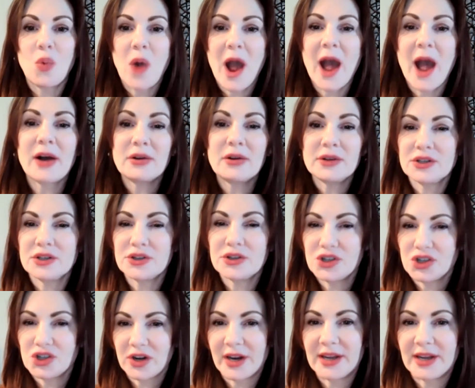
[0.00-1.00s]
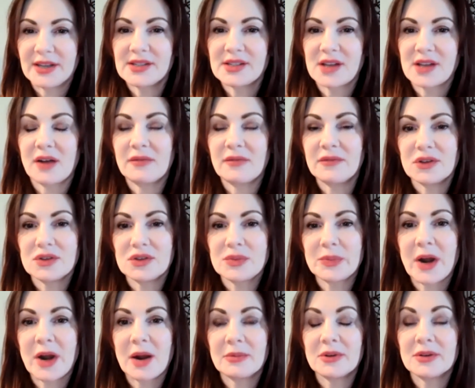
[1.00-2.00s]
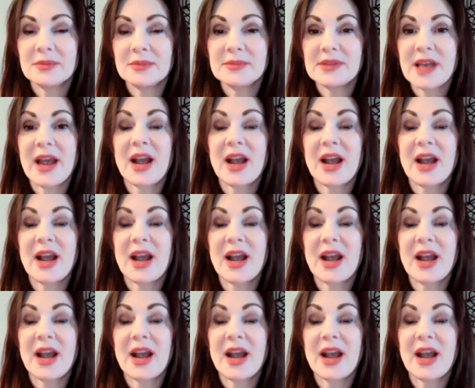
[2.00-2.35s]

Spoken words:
how your strengths solve those problems,